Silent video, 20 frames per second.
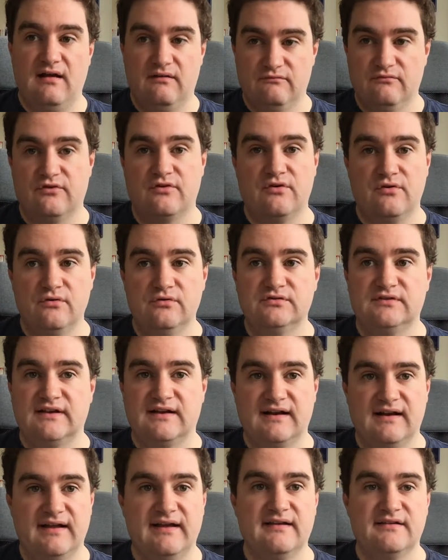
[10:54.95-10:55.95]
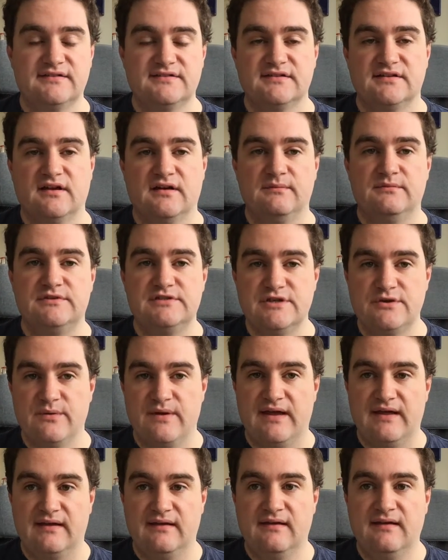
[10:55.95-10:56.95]
record the clicks that I'm
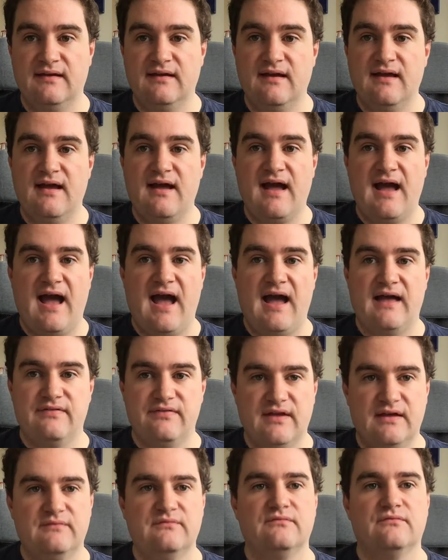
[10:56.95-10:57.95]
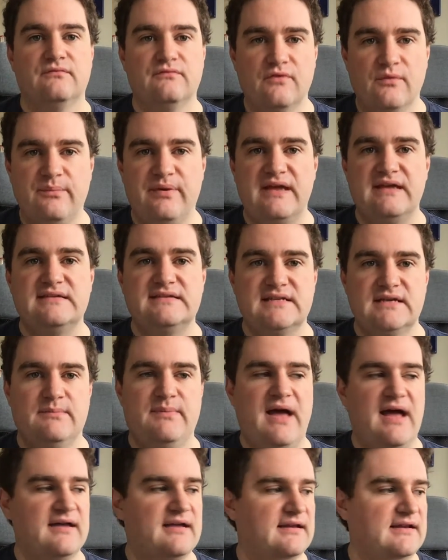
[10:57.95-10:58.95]
doing, and then repeat it
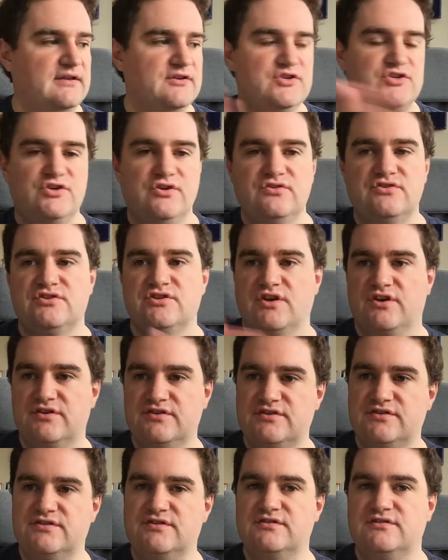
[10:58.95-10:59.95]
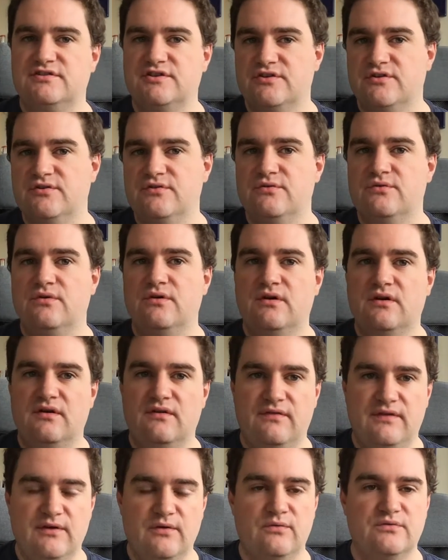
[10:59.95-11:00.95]
back, and it should just do
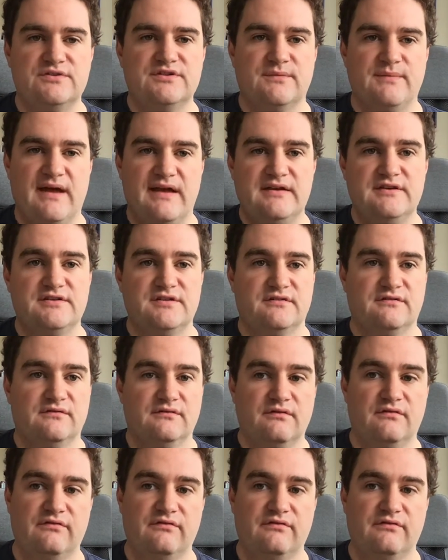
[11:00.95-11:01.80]
the automation